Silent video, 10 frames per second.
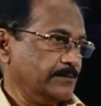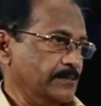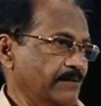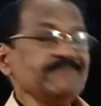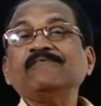
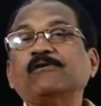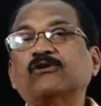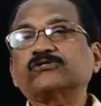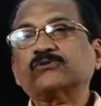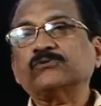we will
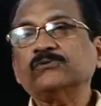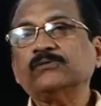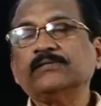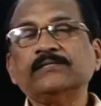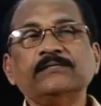also
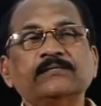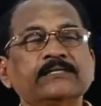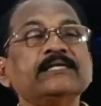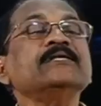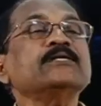
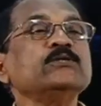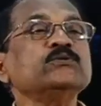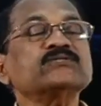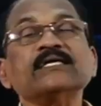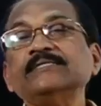
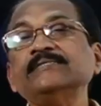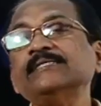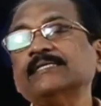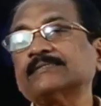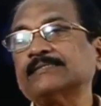introduce
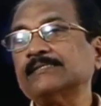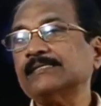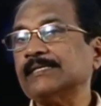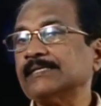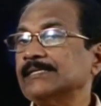GST
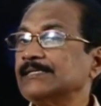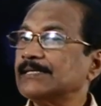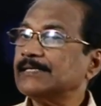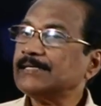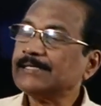in
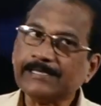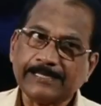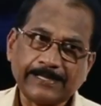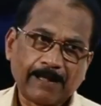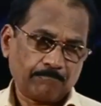
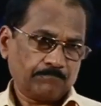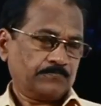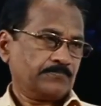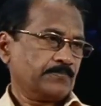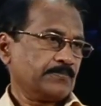India.
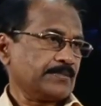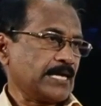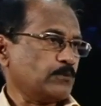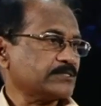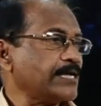That
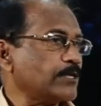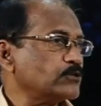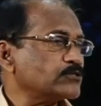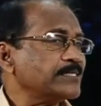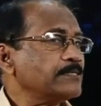was the
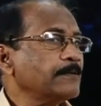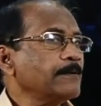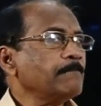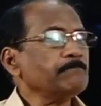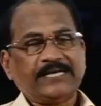announcement
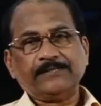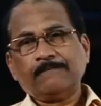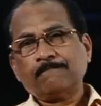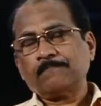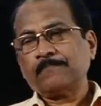made.
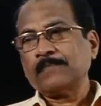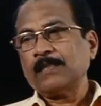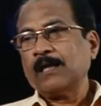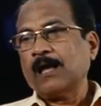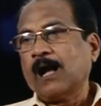
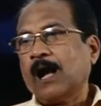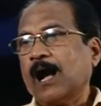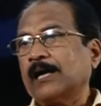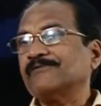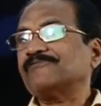
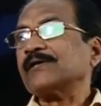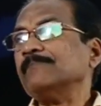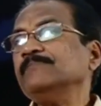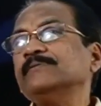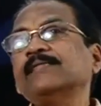And
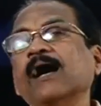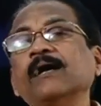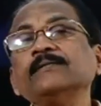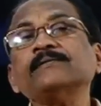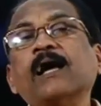from
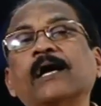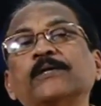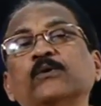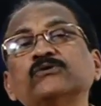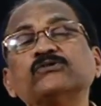that
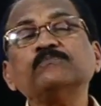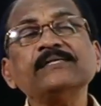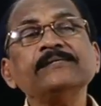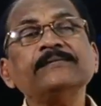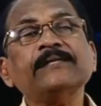
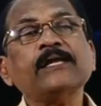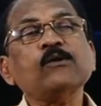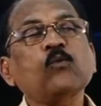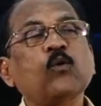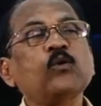announcement day
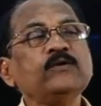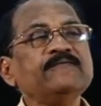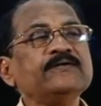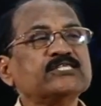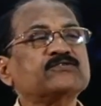
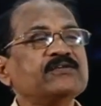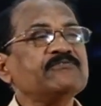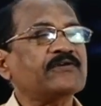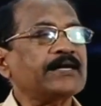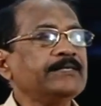onwards, we
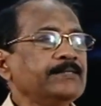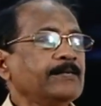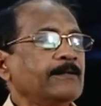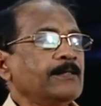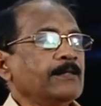find
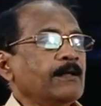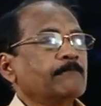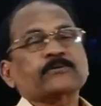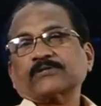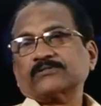
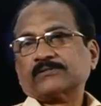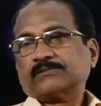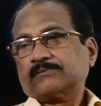protest,